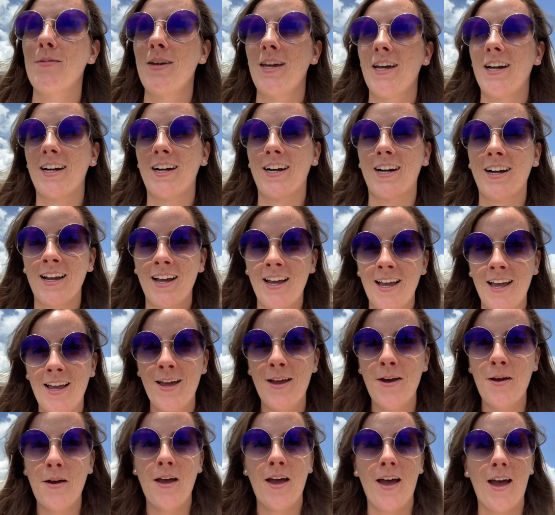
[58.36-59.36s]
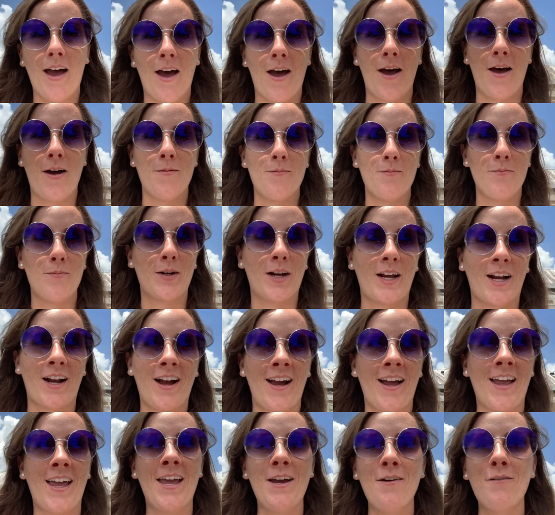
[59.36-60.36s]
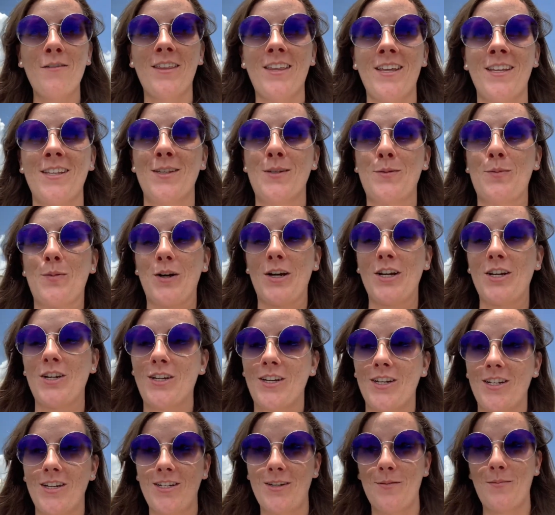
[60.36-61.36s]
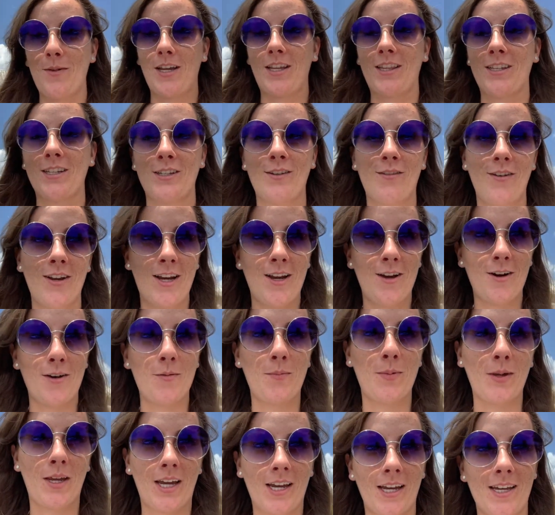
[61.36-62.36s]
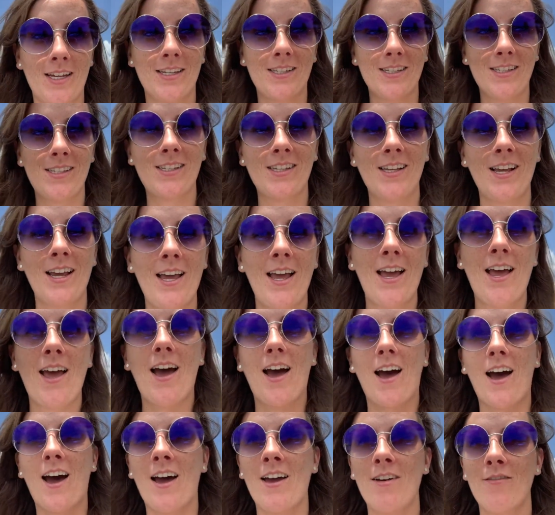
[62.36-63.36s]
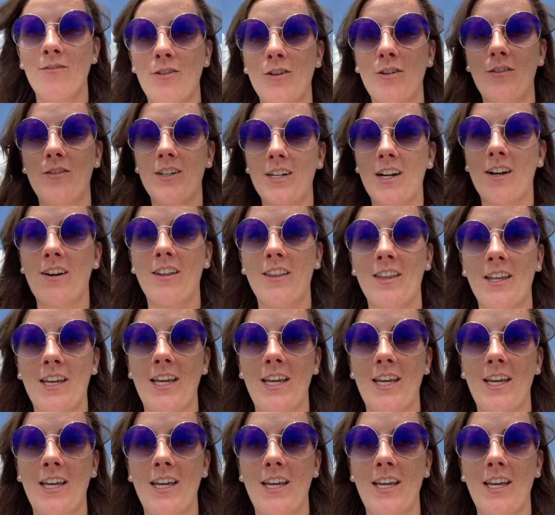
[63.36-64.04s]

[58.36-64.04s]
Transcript: here, but I got hit with inspiration to make this video because I've driven down to the